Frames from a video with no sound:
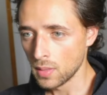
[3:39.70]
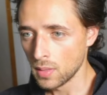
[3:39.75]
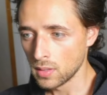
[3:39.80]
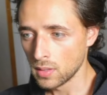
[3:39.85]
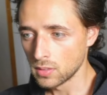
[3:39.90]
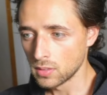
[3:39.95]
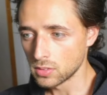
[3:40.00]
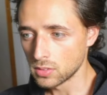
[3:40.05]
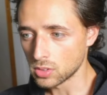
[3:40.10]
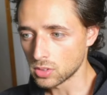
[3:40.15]

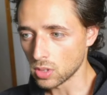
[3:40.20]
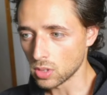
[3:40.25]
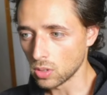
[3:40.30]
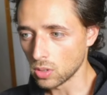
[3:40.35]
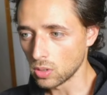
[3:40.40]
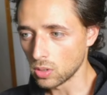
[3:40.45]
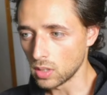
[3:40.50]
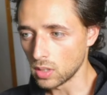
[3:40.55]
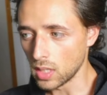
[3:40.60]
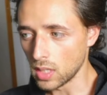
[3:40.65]

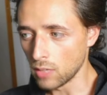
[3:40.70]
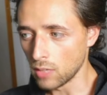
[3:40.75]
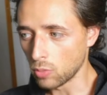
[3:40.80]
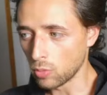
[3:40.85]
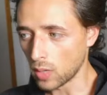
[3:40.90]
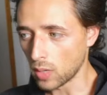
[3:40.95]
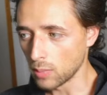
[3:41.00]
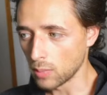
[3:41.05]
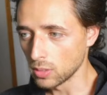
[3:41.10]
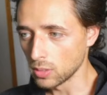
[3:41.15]
So if
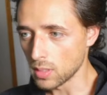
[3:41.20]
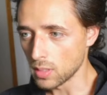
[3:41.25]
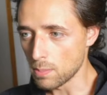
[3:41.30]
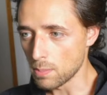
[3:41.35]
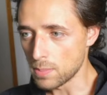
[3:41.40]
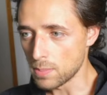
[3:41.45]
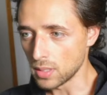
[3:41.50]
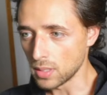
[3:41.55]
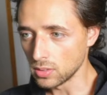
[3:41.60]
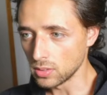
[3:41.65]
we're able to
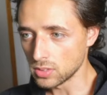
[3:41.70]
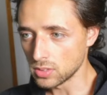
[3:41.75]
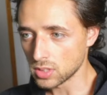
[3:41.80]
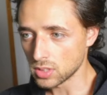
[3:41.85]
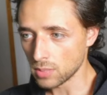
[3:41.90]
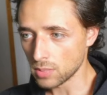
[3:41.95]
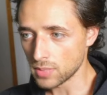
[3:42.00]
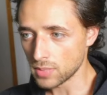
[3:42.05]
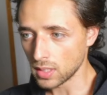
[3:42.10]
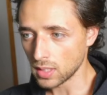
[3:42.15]
build
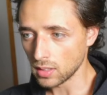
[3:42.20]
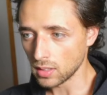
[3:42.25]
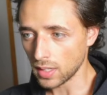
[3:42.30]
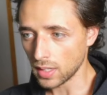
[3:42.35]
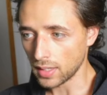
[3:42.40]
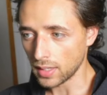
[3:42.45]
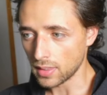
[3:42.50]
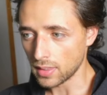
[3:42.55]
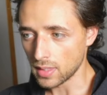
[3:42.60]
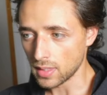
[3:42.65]
something
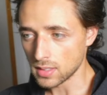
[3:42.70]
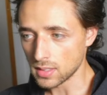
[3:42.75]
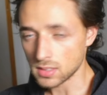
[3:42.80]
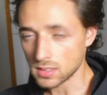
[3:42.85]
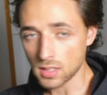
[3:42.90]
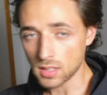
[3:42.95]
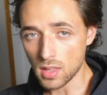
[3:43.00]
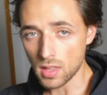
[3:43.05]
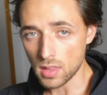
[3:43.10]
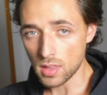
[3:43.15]
like this
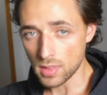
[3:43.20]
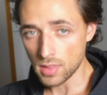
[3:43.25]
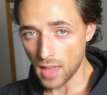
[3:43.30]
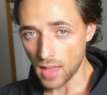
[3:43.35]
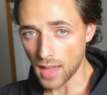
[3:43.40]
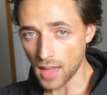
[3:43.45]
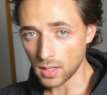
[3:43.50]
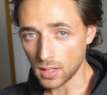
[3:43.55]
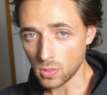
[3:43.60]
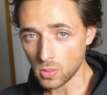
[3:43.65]

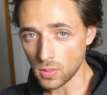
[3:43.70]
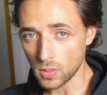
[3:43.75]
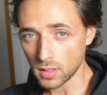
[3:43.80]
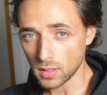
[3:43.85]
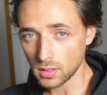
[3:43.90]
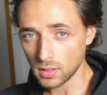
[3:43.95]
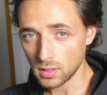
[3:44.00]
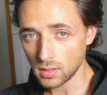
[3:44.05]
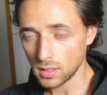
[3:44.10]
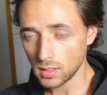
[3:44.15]
that
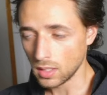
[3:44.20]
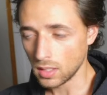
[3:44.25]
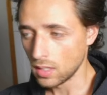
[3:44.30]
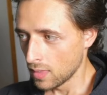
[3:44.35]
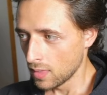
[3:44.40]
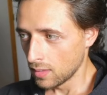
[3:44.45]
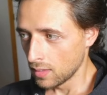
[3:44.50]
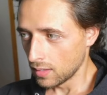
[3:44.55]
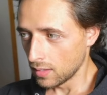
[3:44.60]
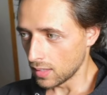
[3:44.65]
quickly,
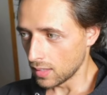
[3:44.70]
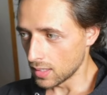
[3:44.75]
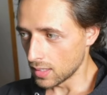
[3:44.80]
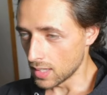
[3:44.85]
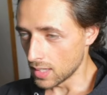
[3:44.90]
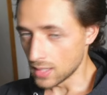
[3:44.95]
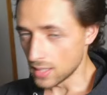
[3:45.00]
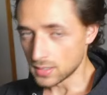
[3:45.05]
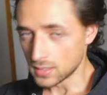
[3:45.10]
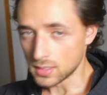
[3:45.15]

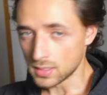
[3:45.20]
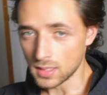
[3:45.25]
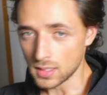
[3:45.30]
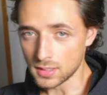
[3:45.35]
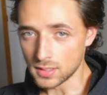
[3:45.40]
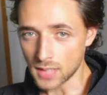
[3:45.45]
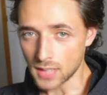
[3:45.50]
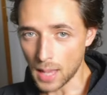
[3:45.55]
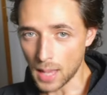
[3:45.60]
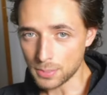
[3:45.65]

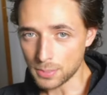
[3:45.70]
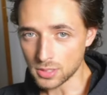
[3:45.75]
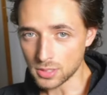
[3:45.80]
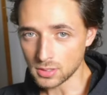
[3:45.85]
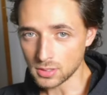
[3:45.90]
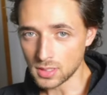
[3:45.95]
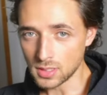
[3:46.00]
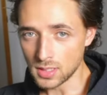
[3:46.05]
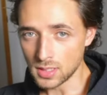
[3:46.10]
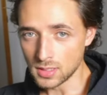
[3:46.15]
it's
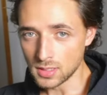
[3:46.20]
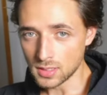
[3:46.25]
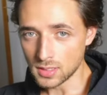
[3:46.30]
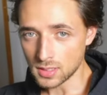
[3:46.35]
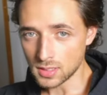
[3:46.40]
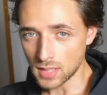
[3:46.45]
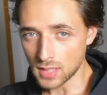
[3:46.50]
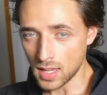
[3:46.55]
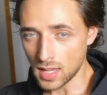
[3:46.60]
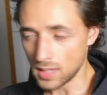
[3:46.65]
absolutely
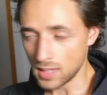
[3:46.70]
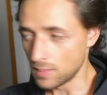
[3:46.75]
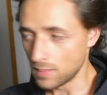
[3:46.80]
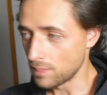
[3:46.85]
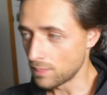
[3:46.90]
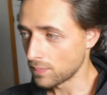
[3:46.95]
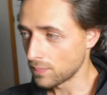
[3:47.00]
insane.